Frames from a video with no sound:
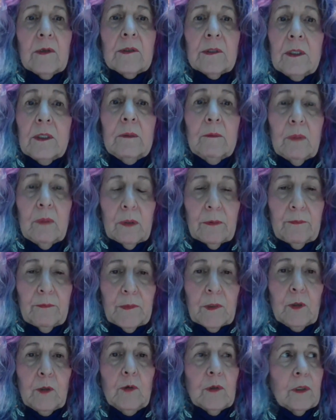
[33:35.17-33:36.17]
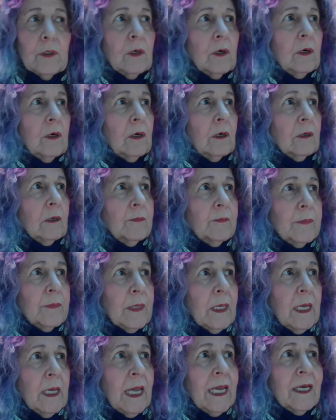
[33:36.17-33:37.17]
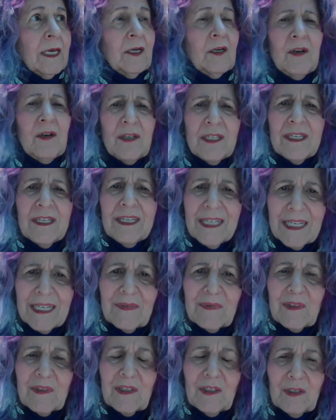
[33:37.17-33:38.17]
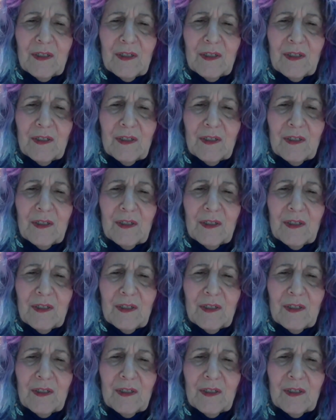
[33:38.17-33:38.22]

there's a number you can call. And all you have